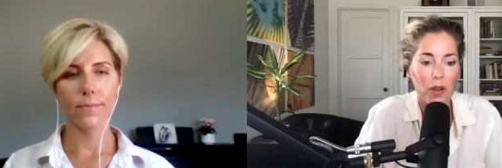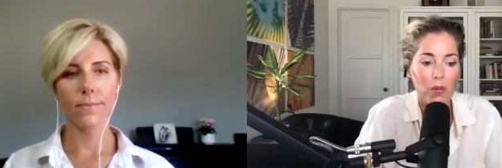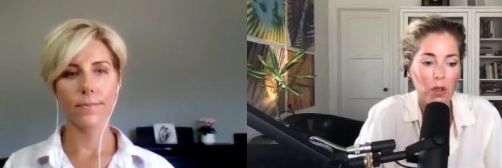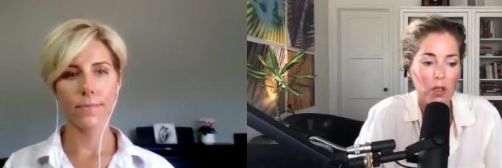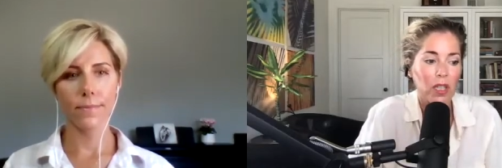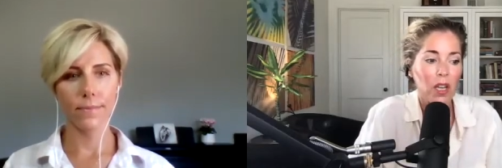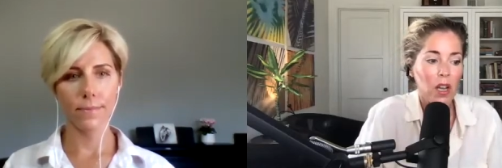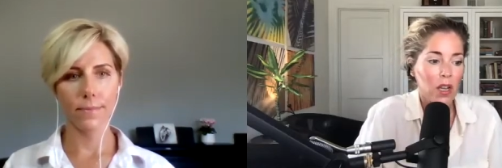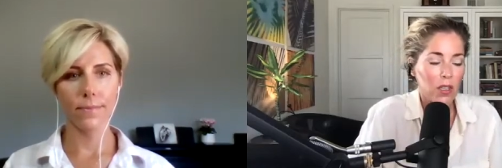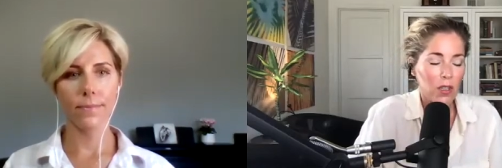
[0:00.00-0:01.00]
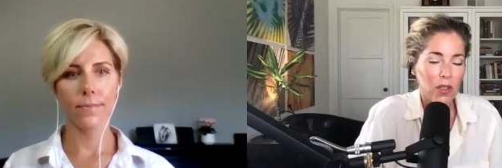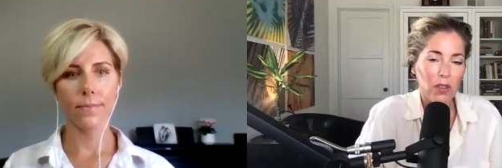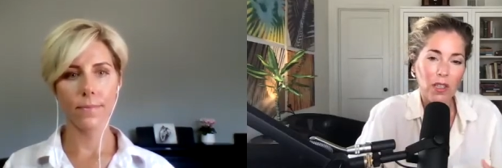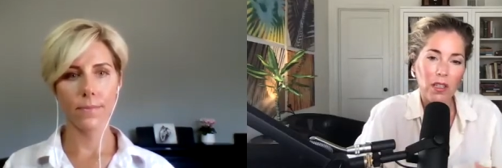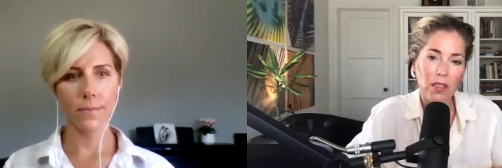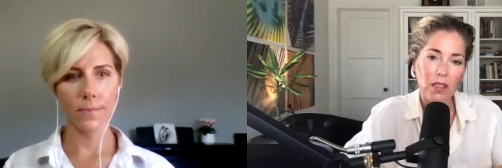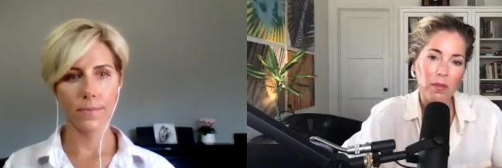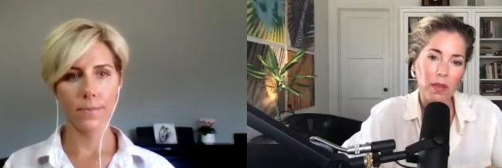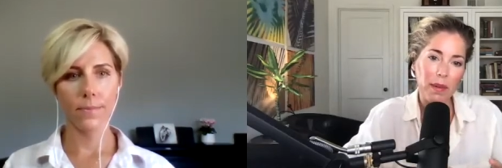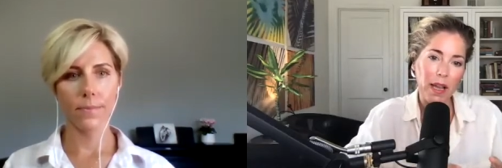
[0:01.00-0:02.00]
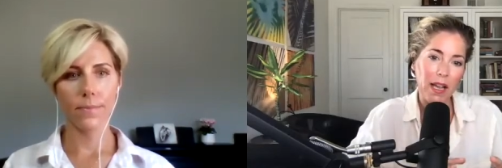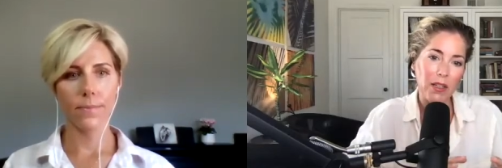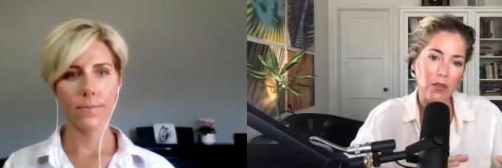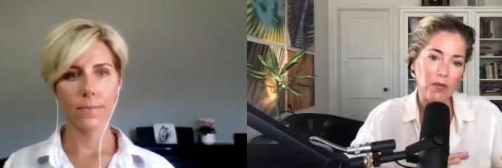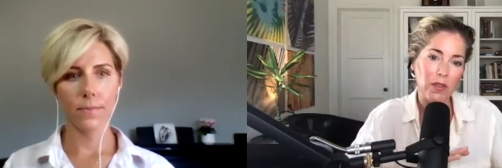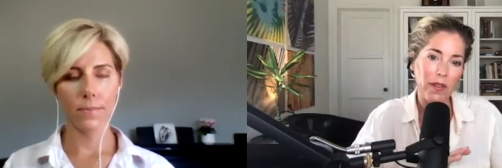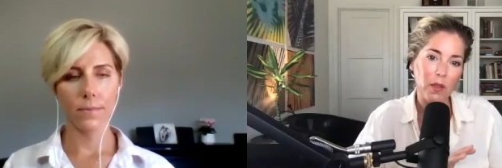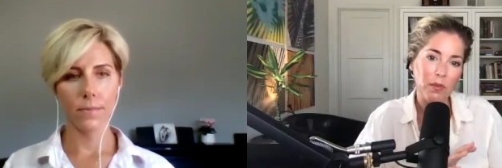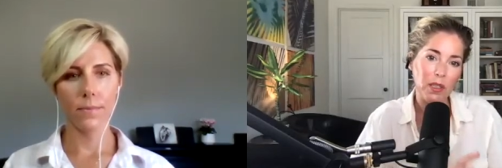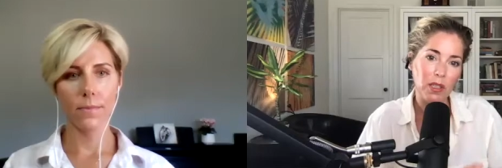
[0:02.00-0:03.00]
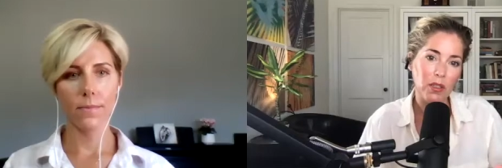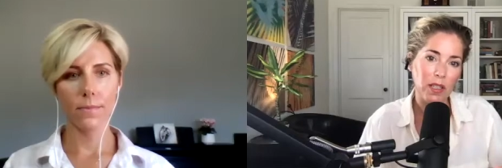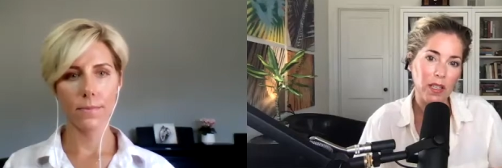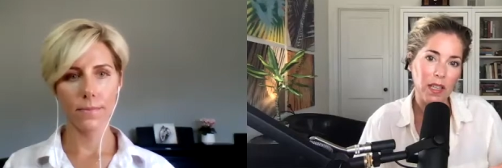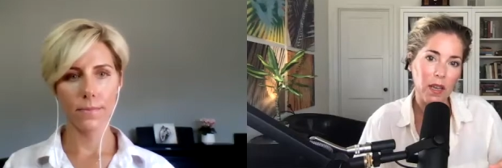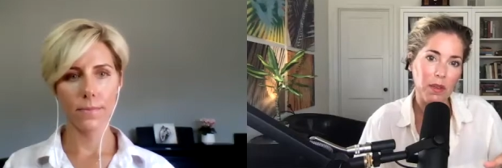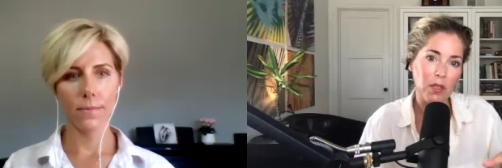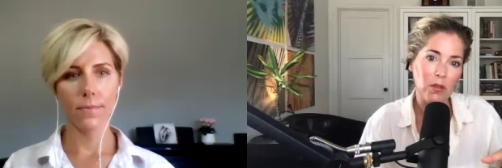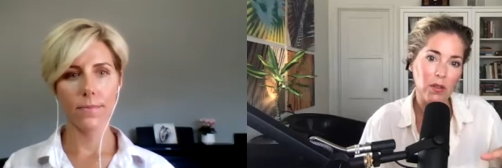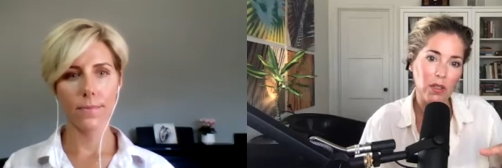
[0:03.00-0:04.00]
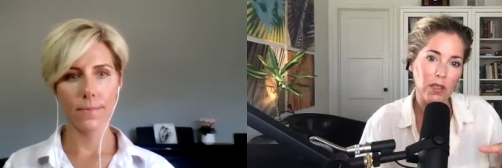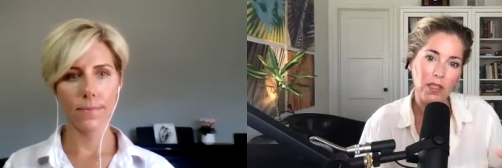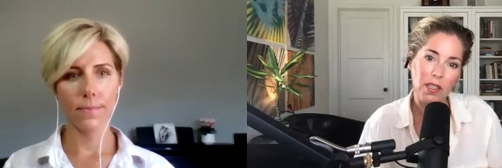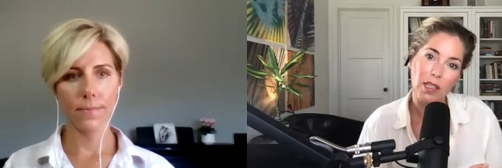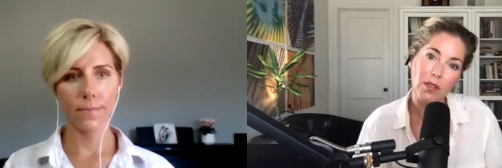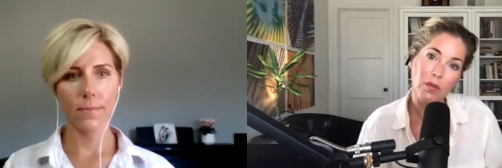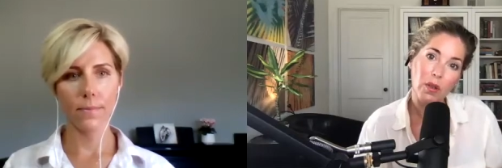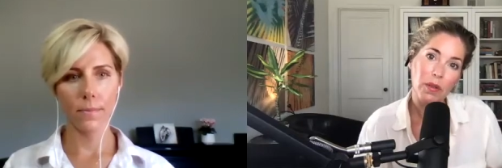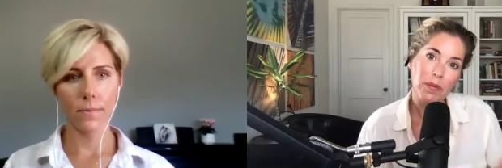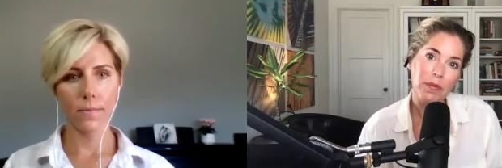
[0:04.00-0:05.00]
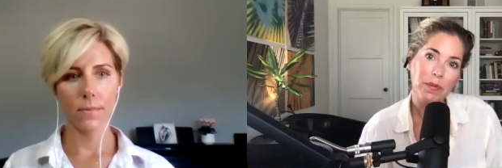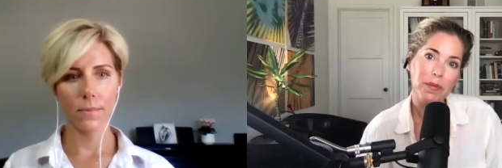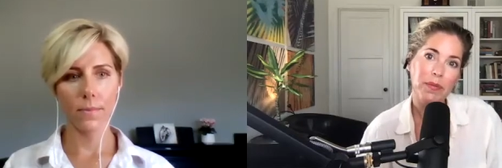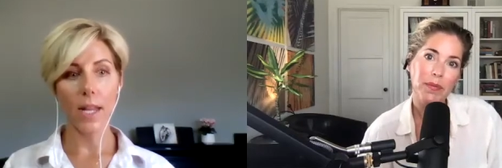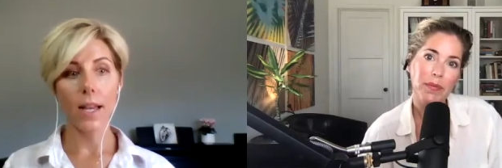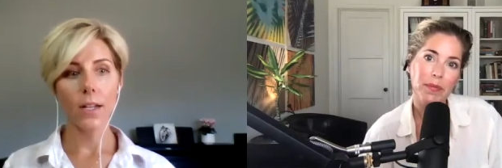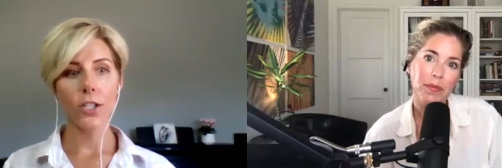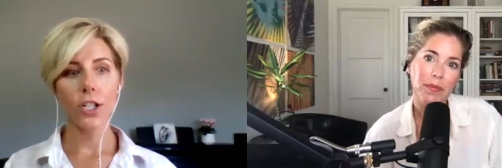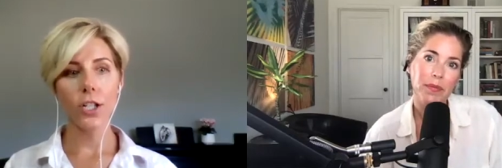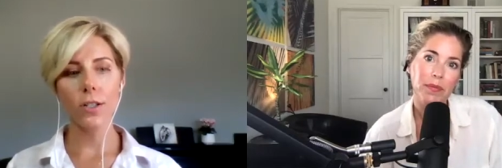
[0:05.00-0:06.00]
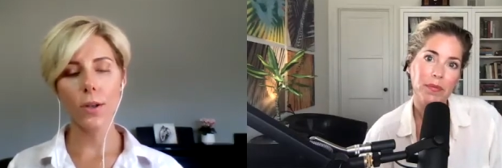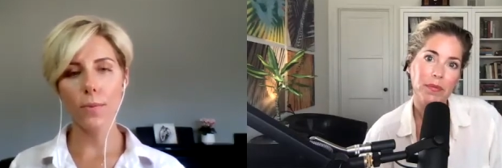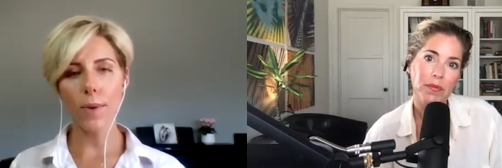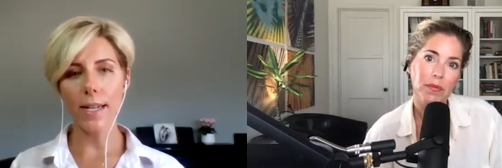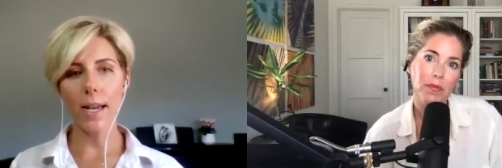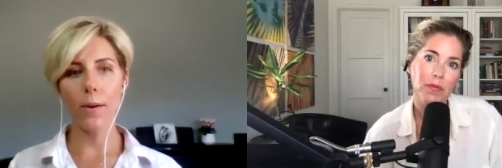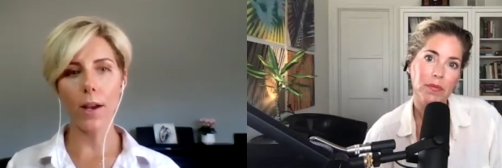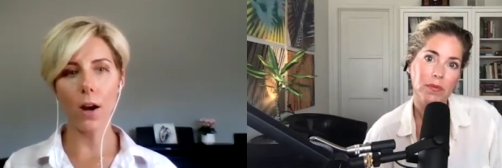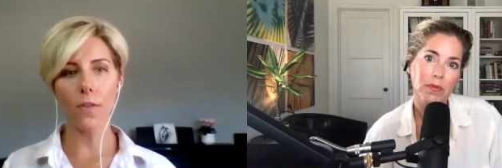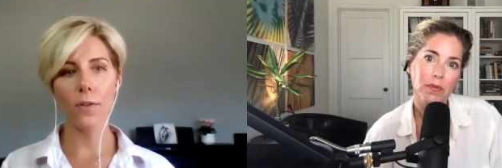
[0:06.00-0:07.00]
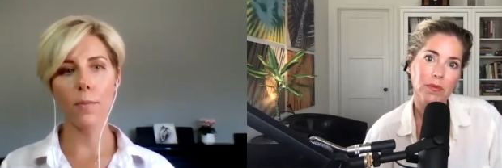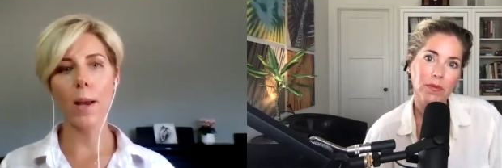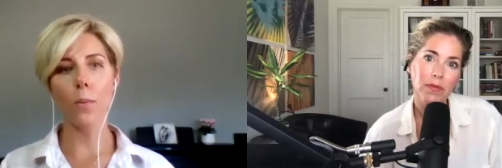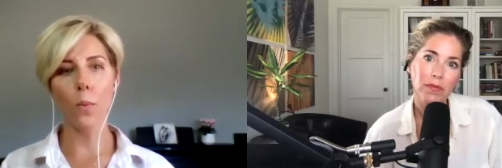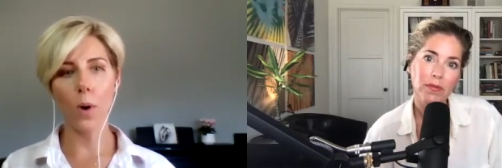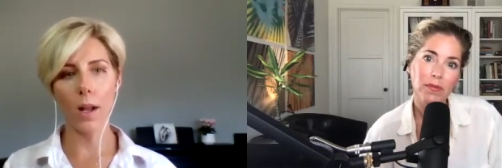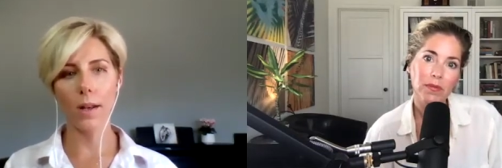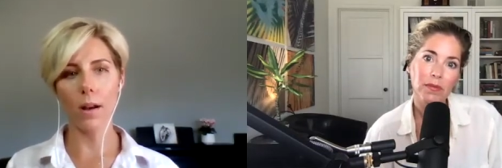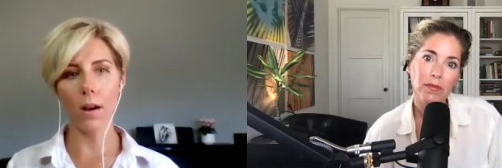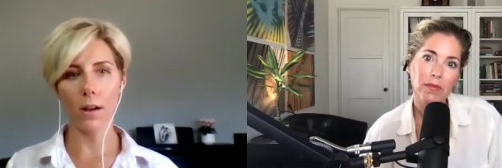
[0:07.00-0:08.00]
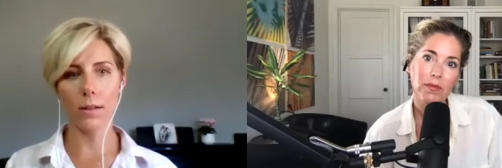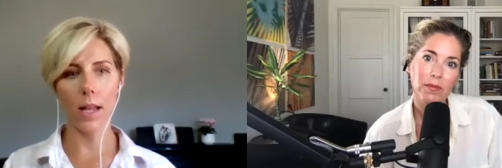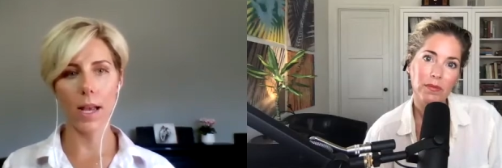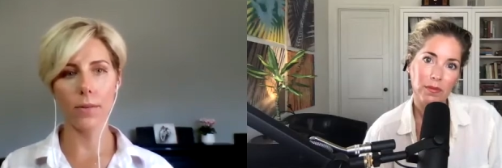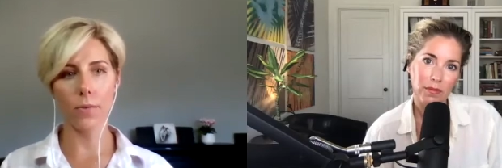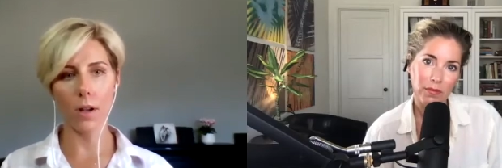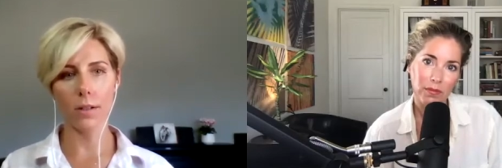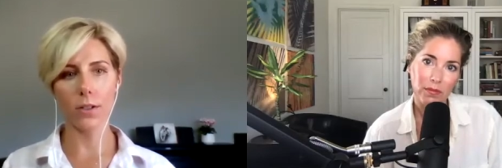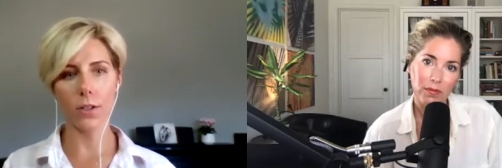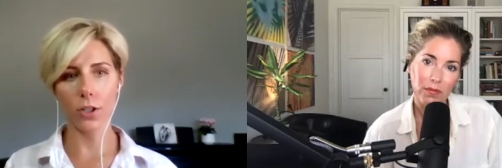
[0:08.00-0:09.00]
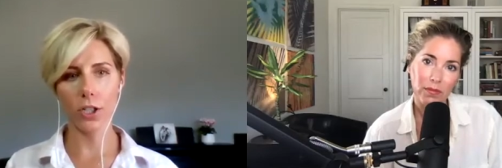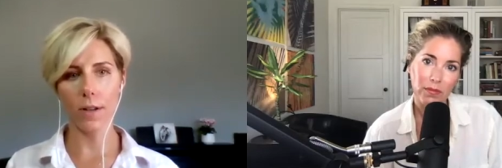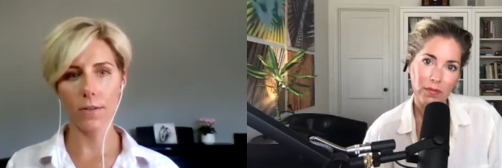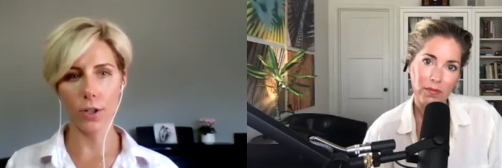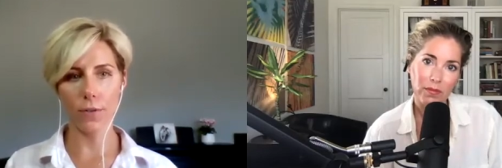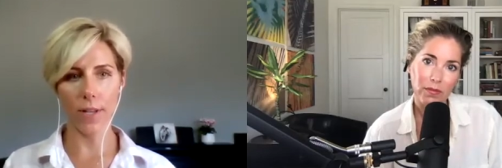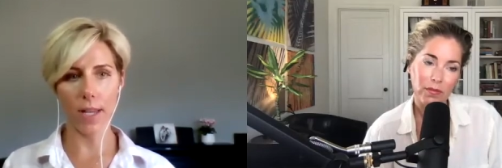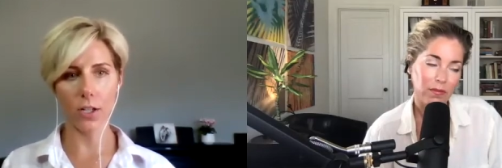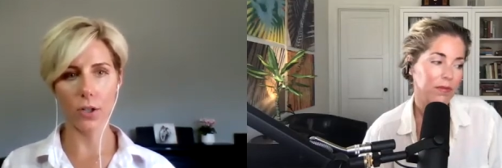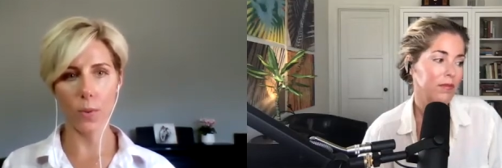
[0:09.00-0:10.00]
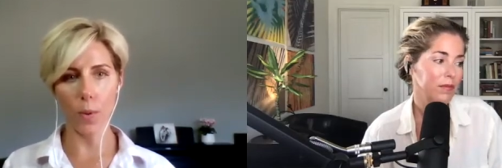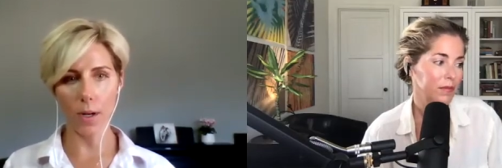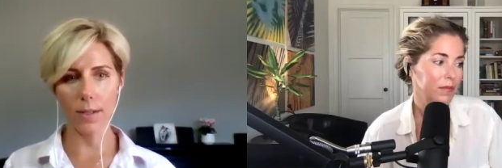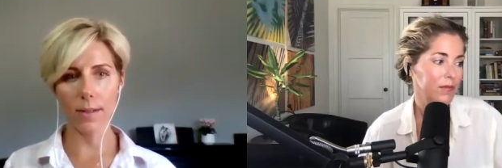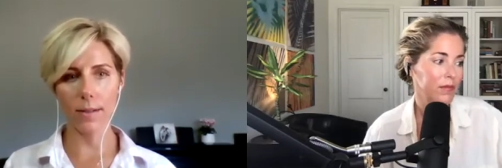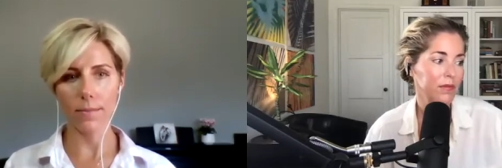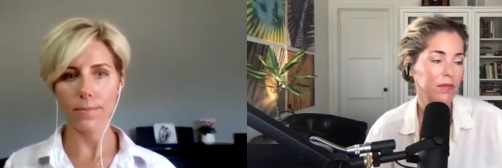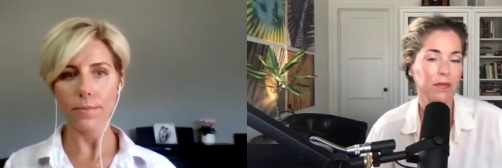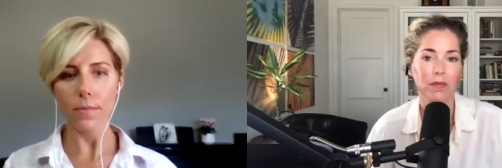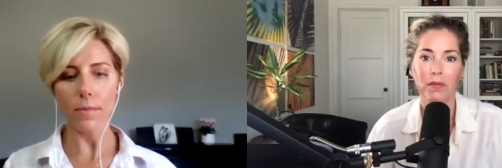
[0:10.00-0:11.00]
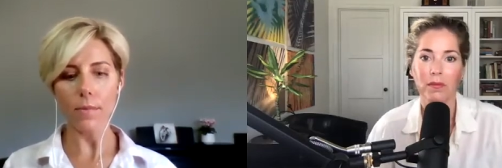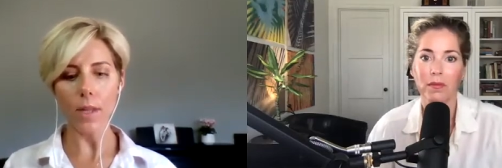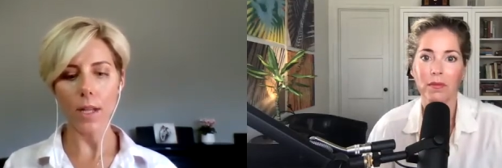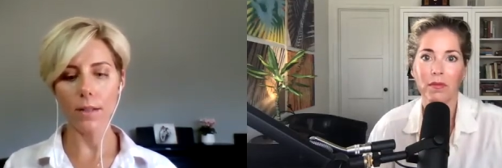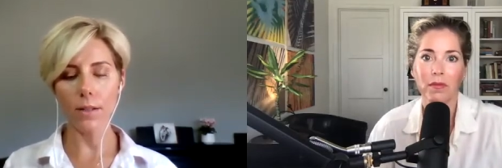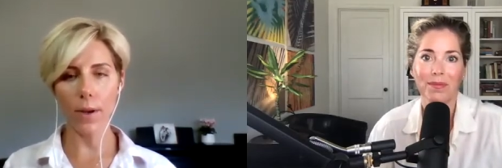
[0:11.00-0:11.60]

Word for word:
Speaker 1: world. So, can you tell us a little bit about how you've developed and curated them and who they're designed for?
Speaker 2: Sure. So right now I offer my one online raw dessert chef certification course. So